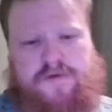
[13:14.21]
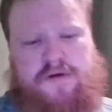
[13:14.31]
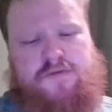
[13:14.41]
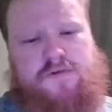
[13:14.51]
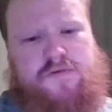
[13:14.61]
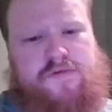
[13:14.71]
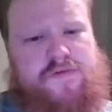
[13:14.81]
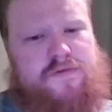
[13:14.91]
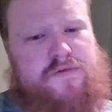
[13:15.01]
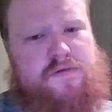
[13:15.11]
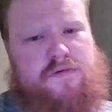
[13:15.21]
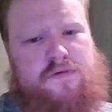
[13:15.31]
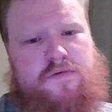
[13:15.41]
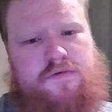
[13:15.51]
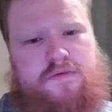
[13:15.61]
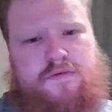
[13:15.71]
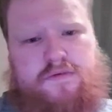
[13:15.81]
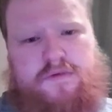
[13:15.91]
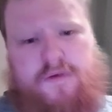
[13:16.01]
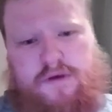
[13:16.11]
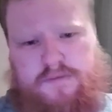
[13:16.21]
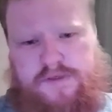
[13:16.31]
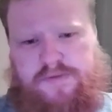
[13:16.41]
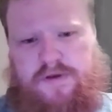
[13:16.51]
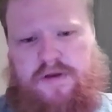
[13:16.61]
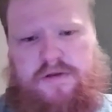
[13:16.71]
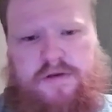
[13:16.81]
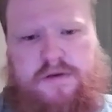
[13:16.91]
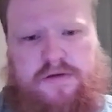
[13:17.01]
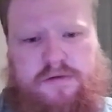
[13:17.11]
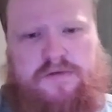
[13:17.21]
right move. Yep, he's playing a London.